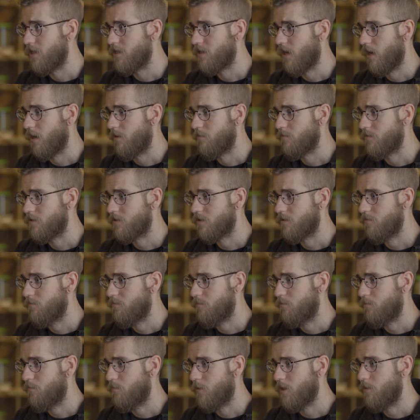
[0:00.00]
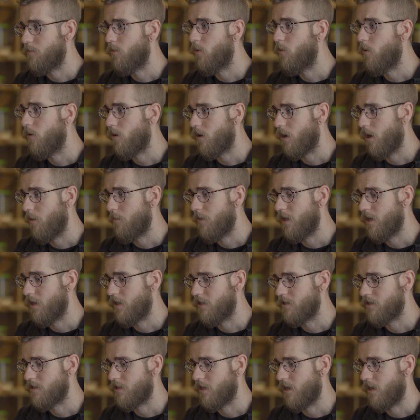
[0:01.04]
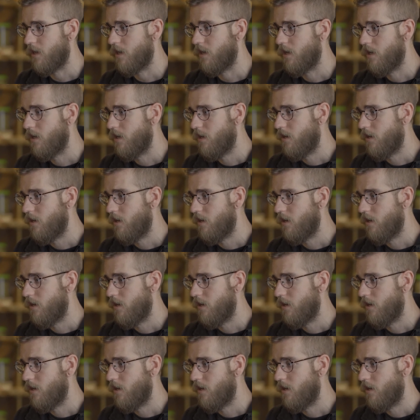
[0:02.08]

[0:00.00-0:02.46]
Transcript: times people will come in and say,